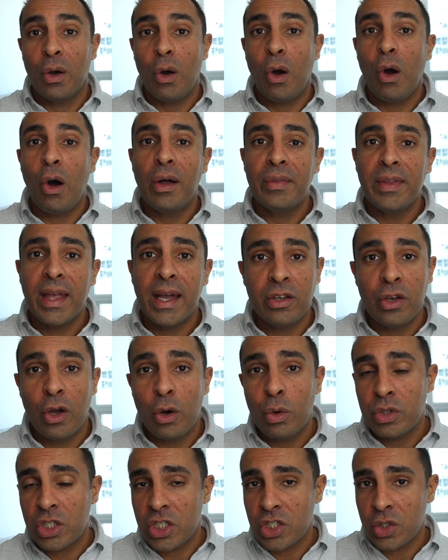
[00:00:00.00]
On that
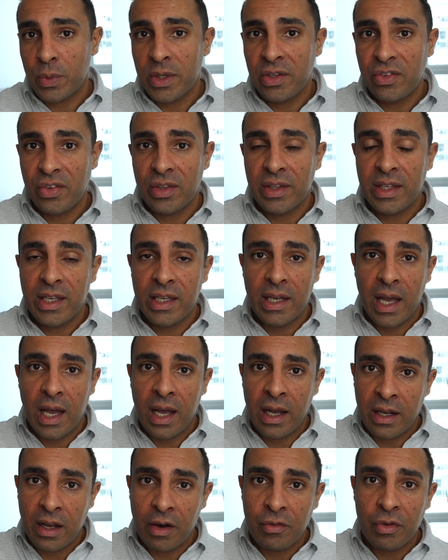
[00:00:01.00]
note, just recently,
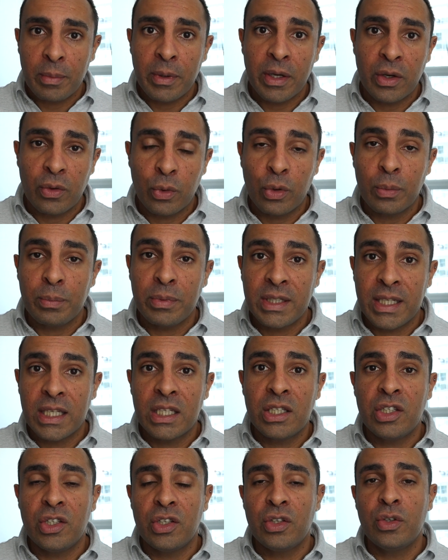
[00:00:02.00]
a government group
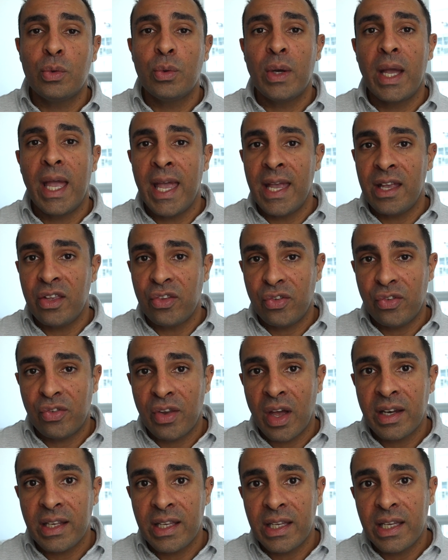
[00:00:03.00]
did do a
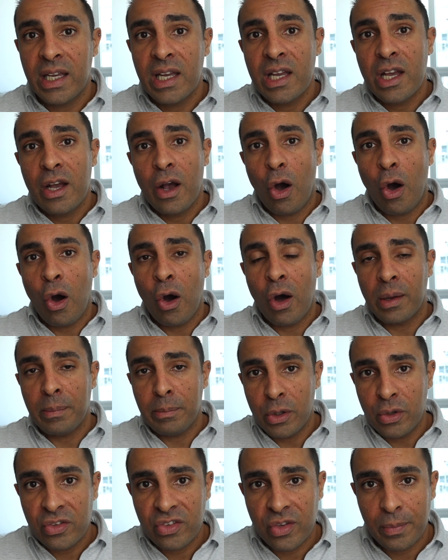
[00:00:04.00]
study on
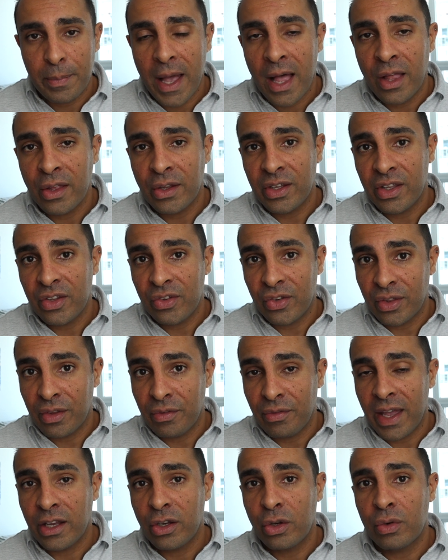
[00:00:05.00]
municipalities in the
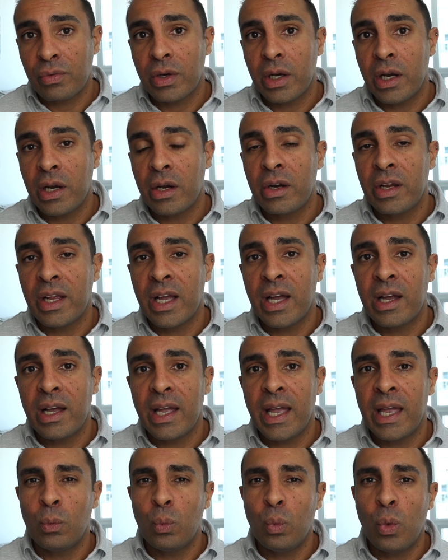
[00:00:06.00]
Vancouver area
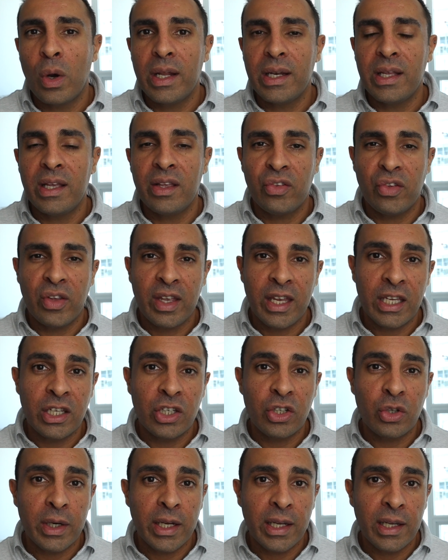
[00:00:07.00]
and what is
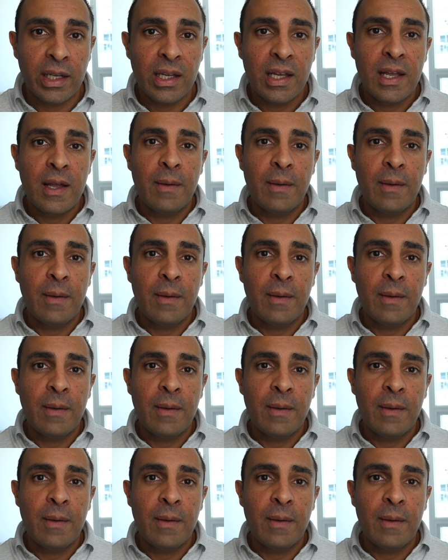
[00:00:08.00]
hindering